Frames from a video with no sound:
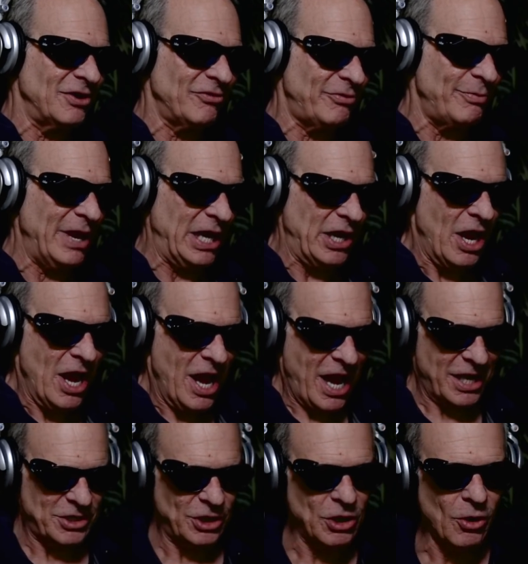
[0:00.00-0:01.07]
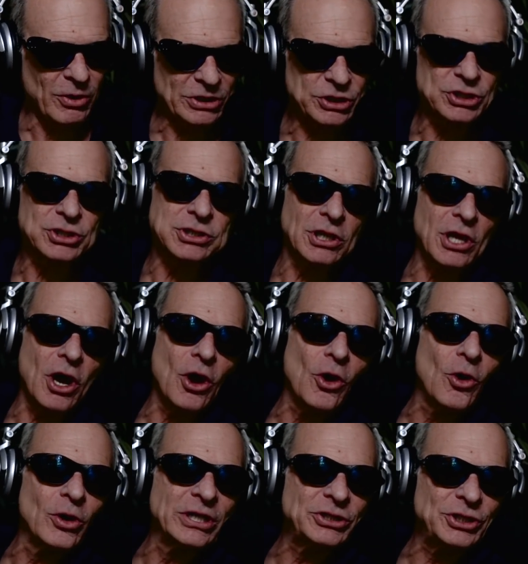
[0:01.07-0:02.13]
of me. And you go as
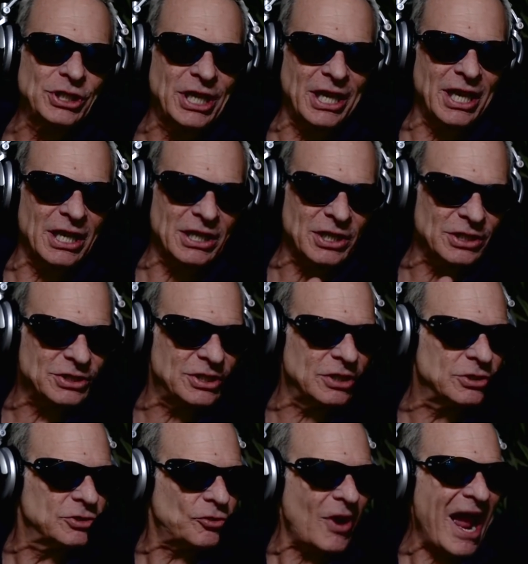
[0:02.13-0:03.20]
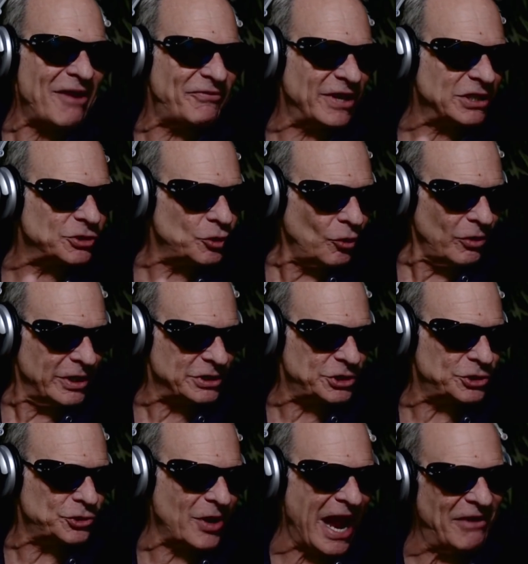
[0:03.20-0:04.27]
slow as you can because the traffic,
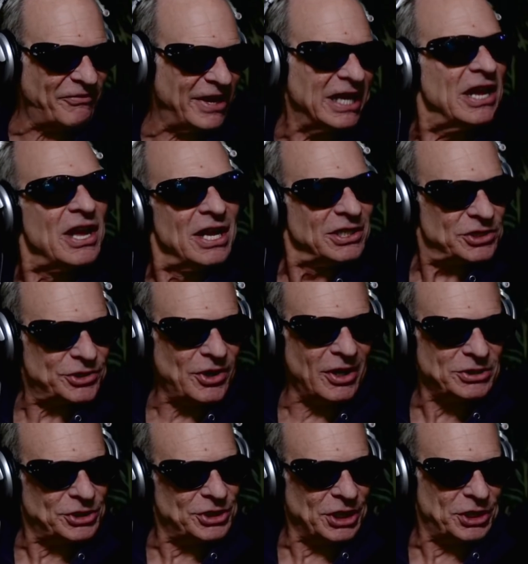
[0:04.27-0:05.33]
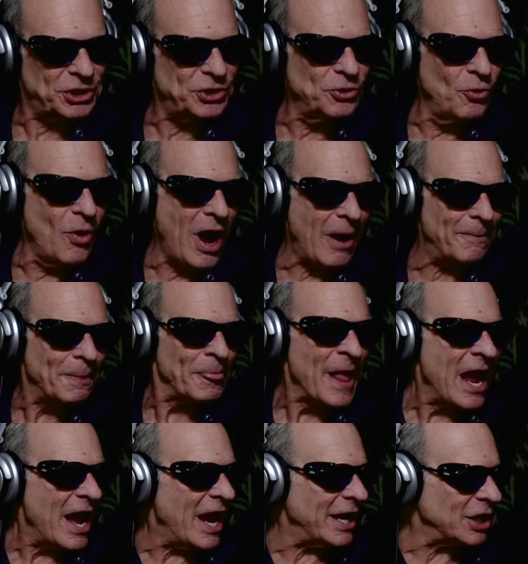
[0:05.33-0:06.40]
tourist traffic, starts to queue up.
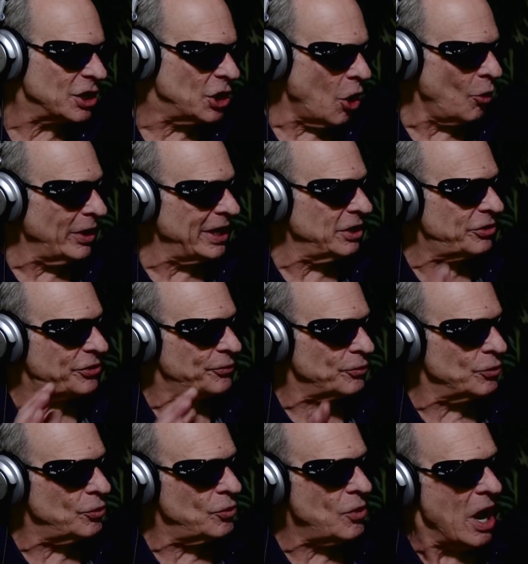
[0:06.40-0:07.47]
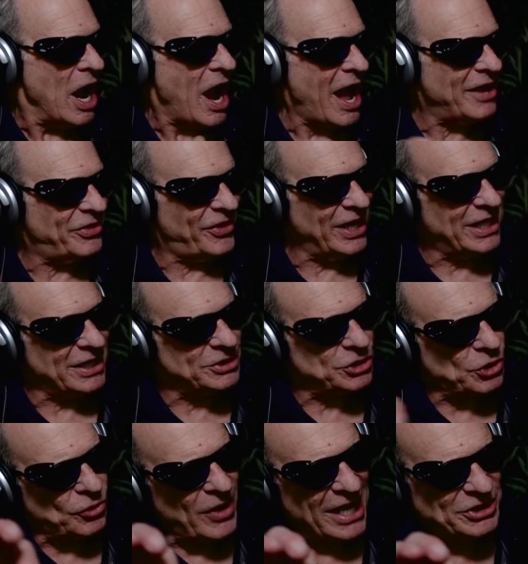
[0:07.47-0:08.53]
And going through, I think it's
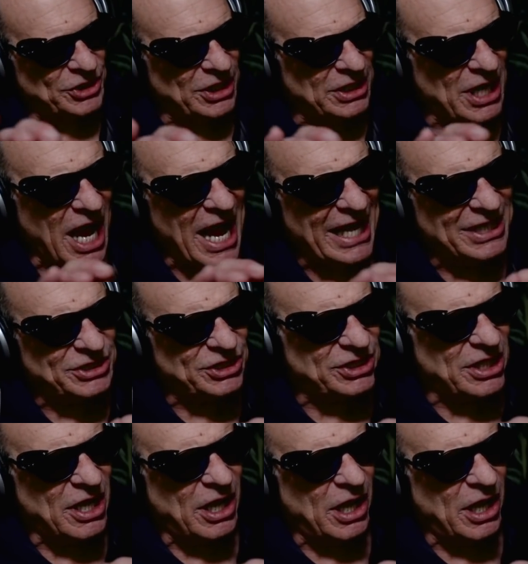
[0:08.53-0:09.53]
Crescent Heights